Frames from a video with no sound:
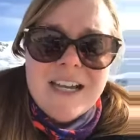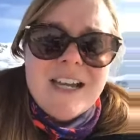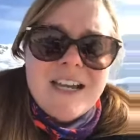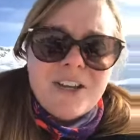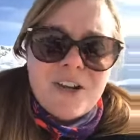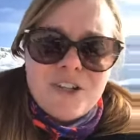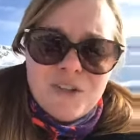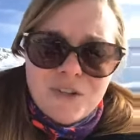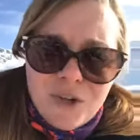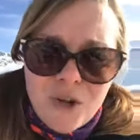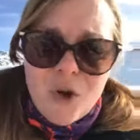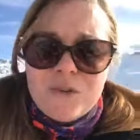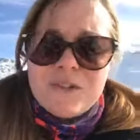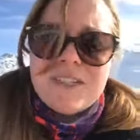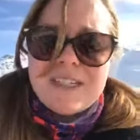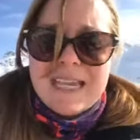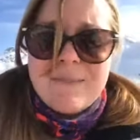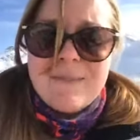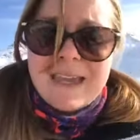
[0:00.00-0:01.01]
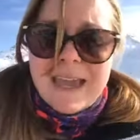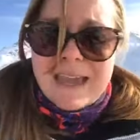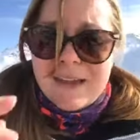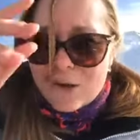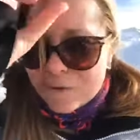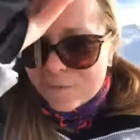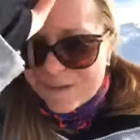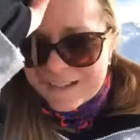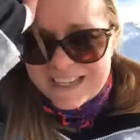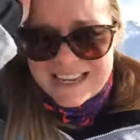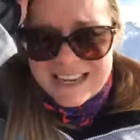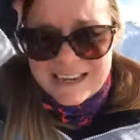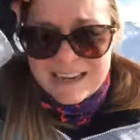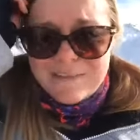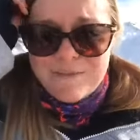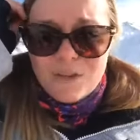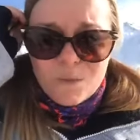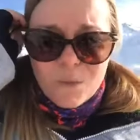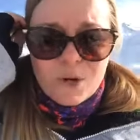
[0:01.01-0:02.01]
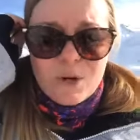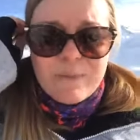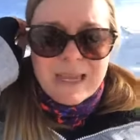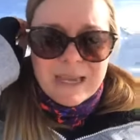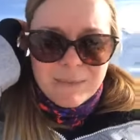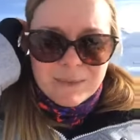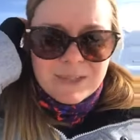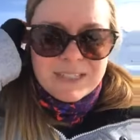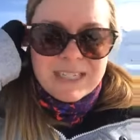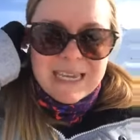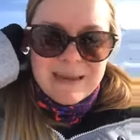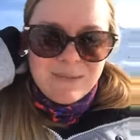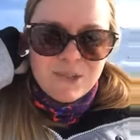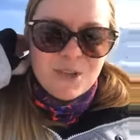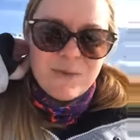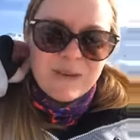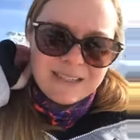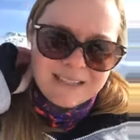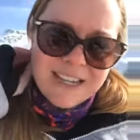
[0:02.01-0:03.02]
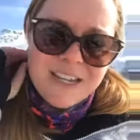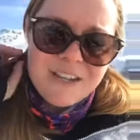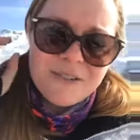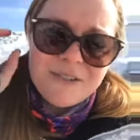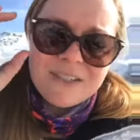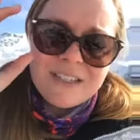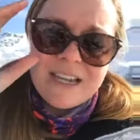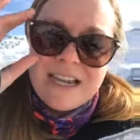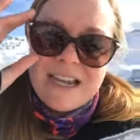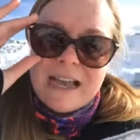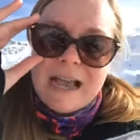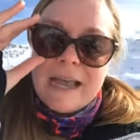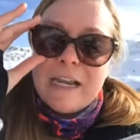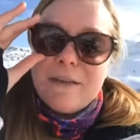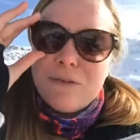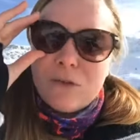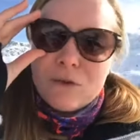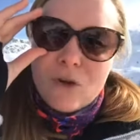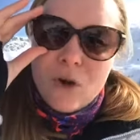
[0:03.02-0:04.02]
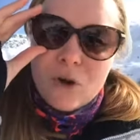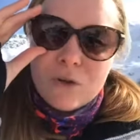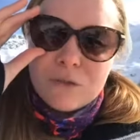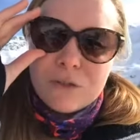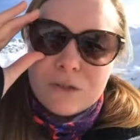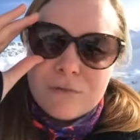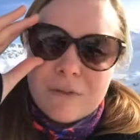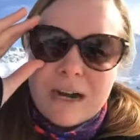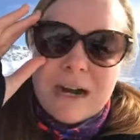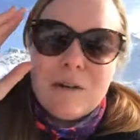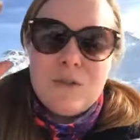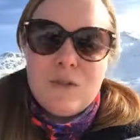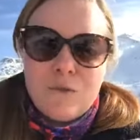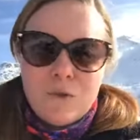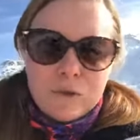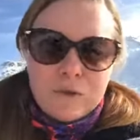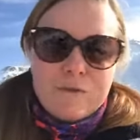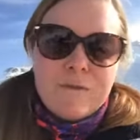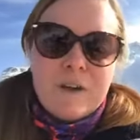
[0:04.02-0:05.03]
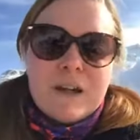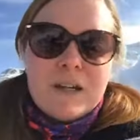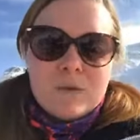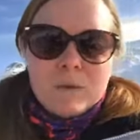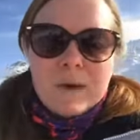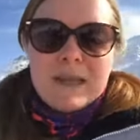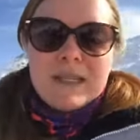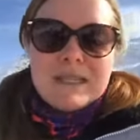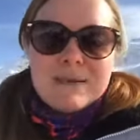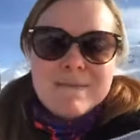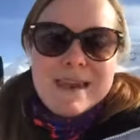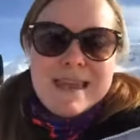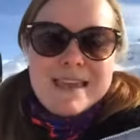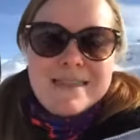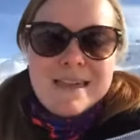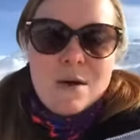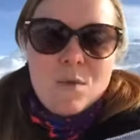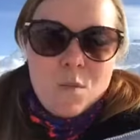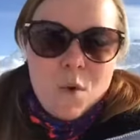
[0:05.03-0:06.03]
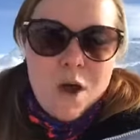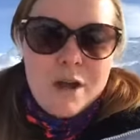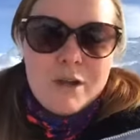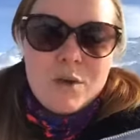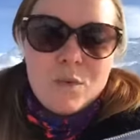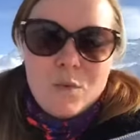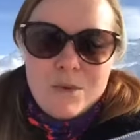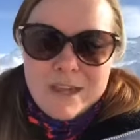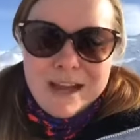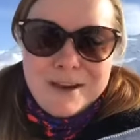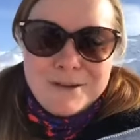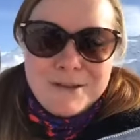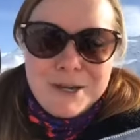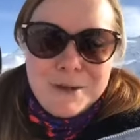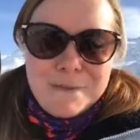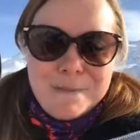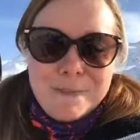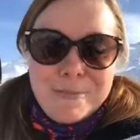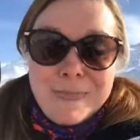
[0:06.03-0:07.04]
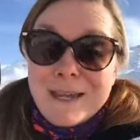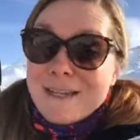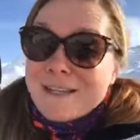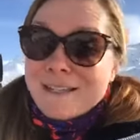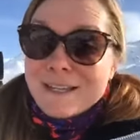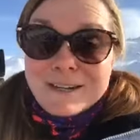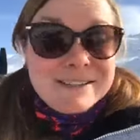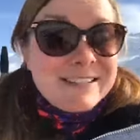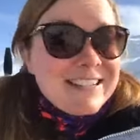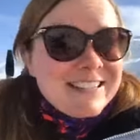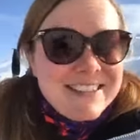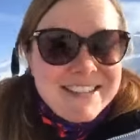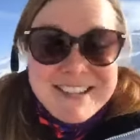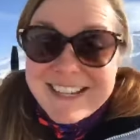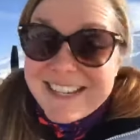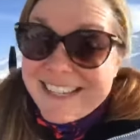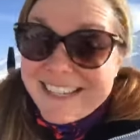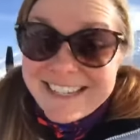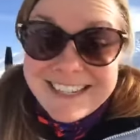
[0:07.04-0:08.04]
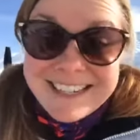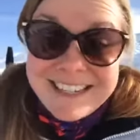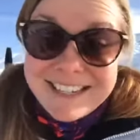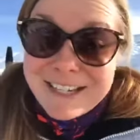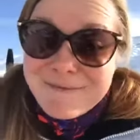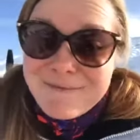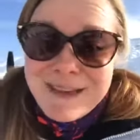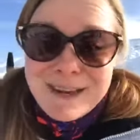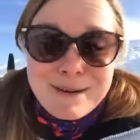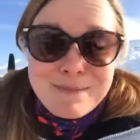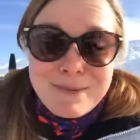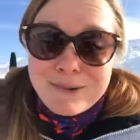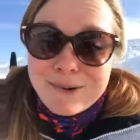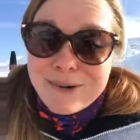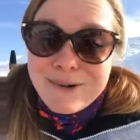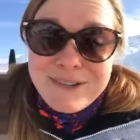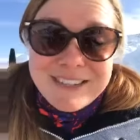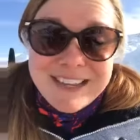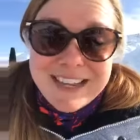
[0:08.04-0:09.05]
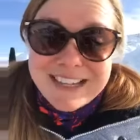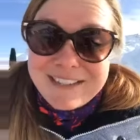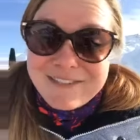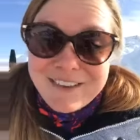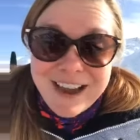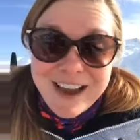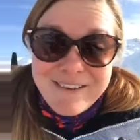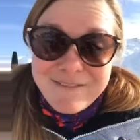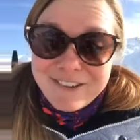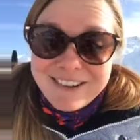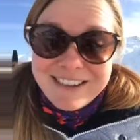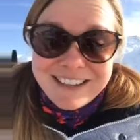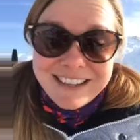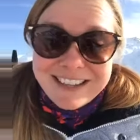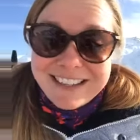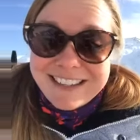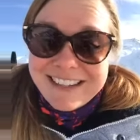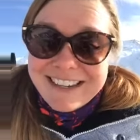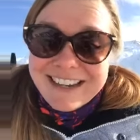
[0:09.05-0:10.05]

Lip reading: because you've got to keep getting offers in if you want to be able to keep doing deals. And if you're not on the ground, you've got to find a way to make that work without you. So there's a system and a process for everything,